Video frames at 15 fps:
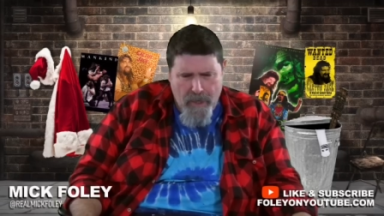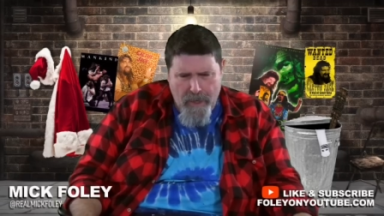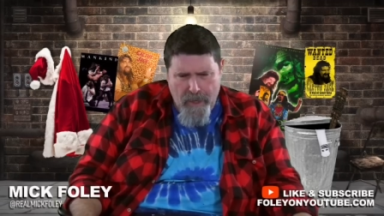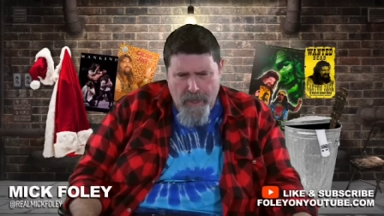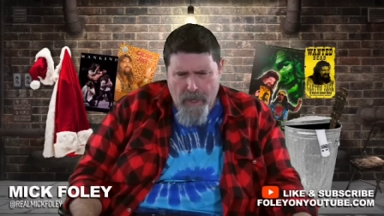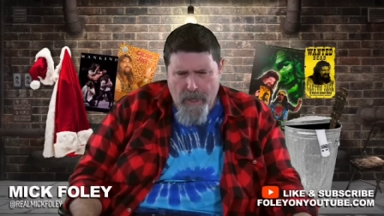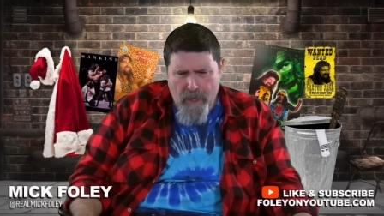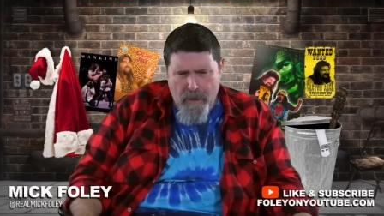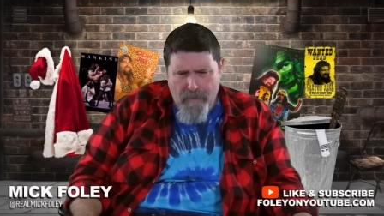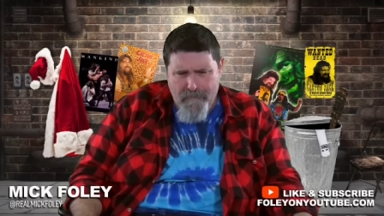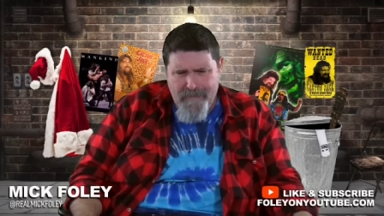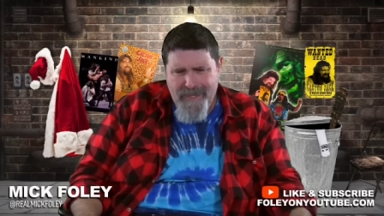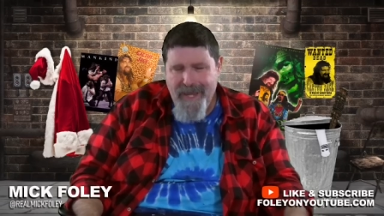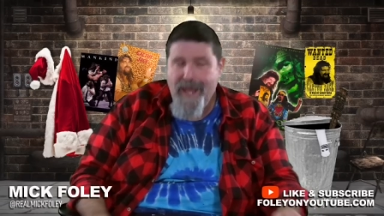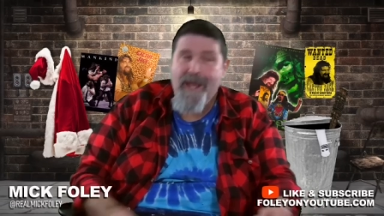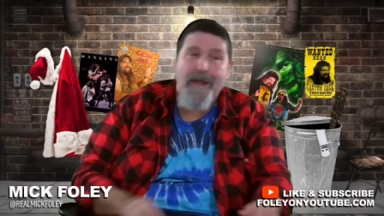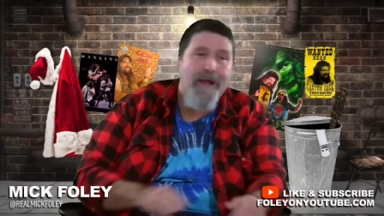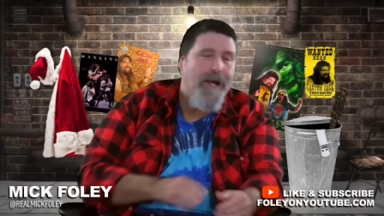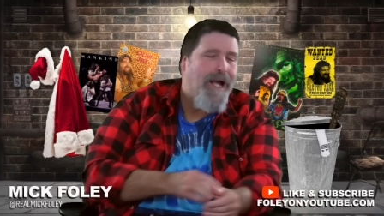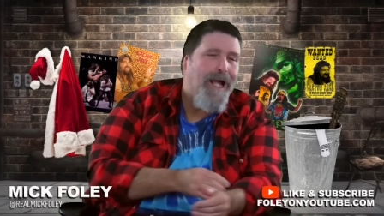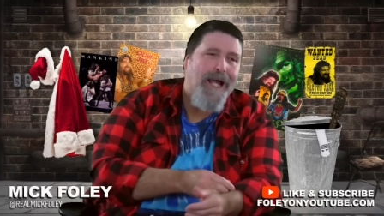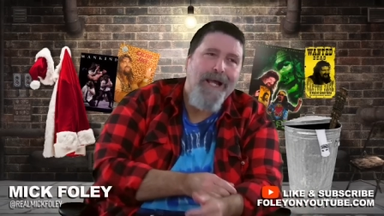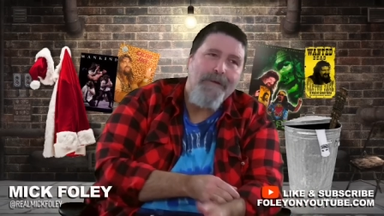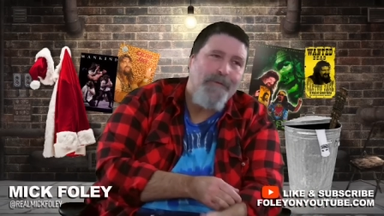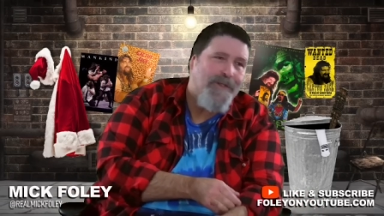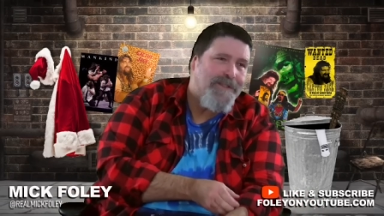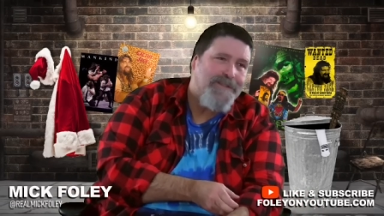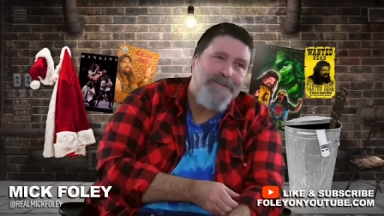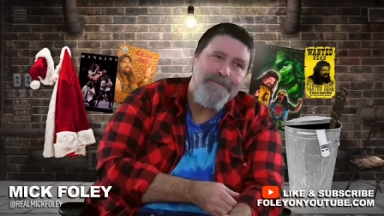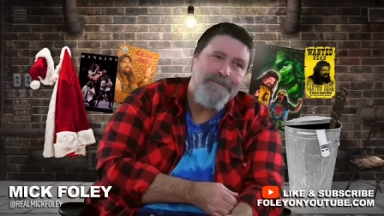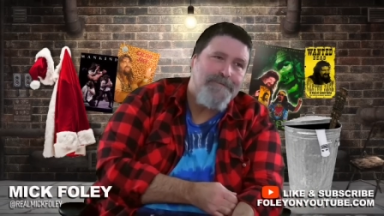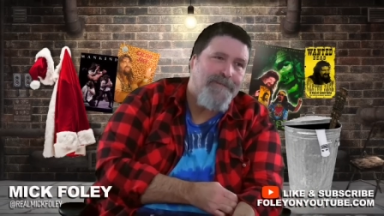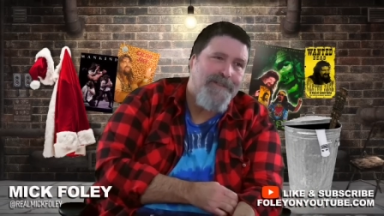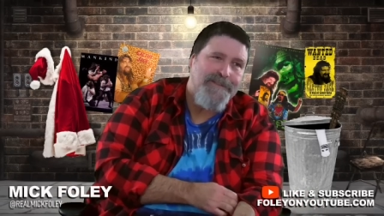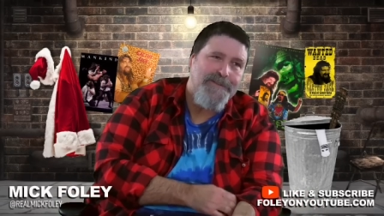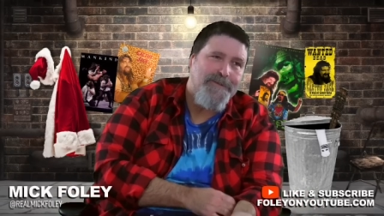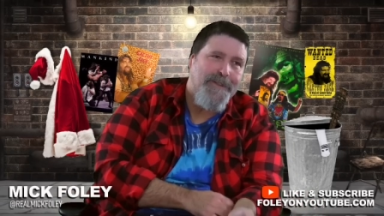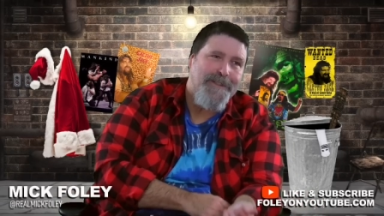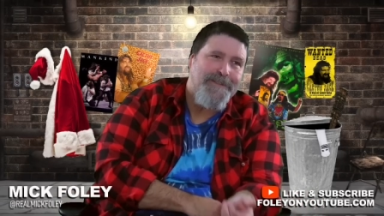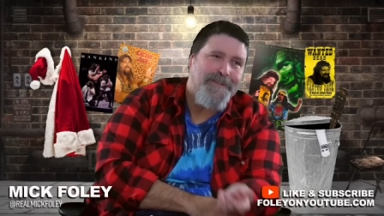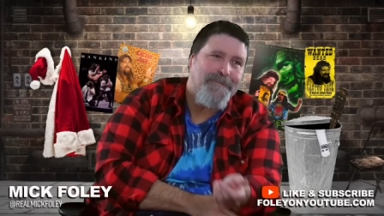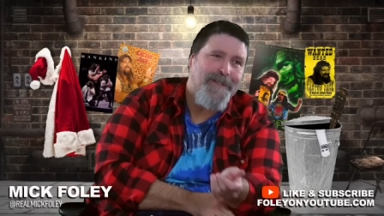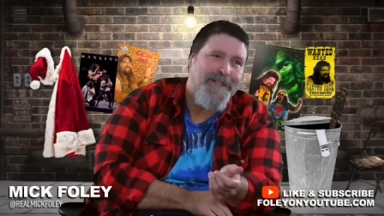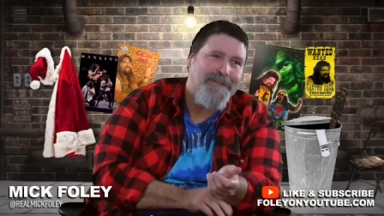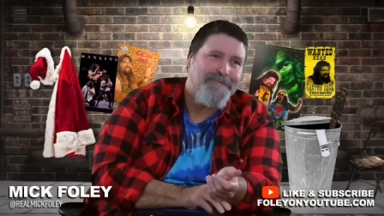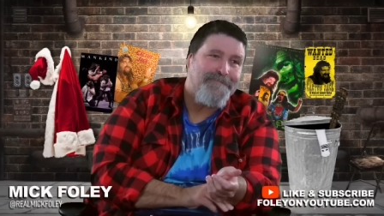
Um, yeah, I wasn't wasn't crazy about it.